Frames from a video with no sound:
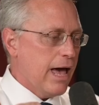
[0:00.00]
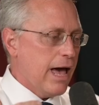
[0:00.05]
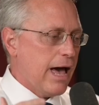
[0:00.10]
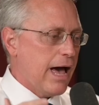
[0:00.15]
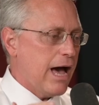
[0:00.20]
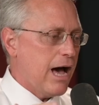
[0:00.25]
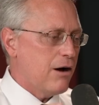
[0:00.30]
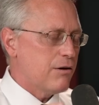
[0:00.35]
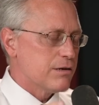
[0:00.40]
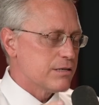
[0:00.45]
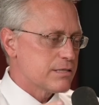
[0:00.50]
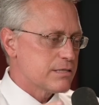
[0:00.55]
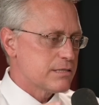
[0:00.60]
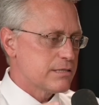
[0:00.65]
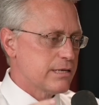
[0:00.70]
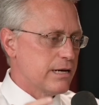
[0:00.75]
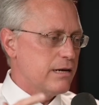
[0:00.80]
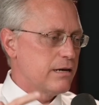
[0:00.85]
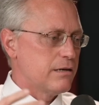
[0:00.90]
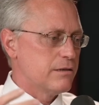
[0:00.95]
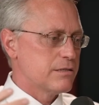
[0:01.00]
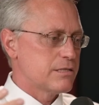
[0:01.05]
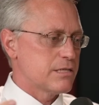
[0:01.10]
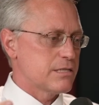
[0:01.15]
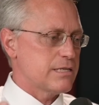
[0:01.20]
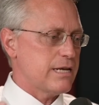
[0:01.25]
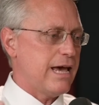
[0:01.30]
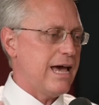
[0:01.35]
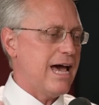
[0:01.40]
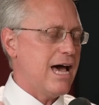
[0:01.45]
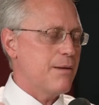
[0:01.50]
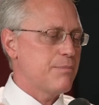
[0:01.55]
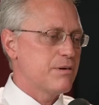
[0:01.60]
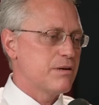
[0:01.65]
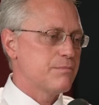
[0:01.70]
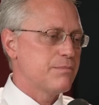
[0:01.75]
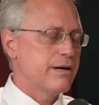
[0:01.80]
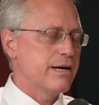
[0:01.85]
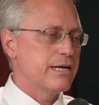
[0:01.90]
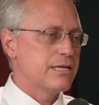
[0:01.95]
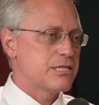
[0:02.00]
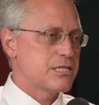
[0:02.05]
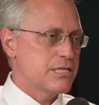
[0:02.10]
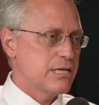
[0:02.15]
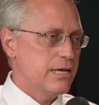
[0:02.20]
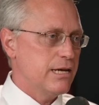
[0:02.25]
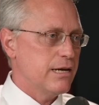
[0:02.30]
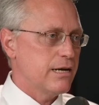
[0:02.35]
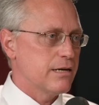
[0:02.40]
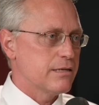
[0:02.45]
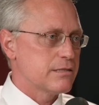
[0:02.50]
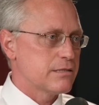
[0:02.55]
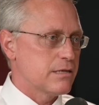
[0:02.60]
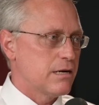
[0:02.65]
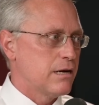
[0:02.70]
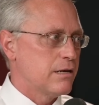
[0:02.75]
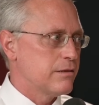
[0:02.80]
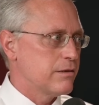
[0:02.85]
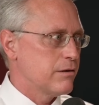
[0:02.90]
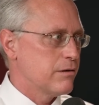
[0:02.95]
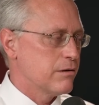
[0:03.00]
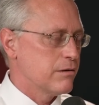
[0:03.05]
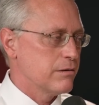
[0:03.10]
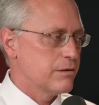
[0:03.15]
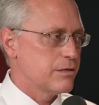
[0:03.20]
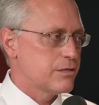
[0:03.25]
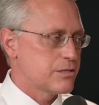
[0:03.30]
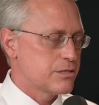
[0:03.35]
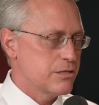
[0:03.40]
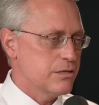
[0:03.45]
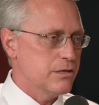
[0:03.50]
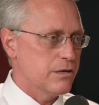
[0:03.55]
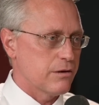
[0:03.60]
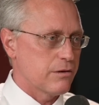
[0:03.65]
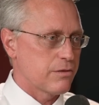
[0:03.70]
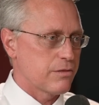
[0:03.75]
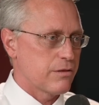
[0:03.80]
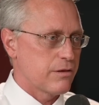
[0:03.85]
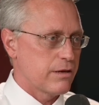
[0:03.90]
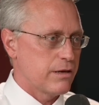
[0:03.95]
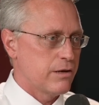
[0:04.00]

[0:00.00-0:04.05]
how a cell just happened by chance on the early Earth.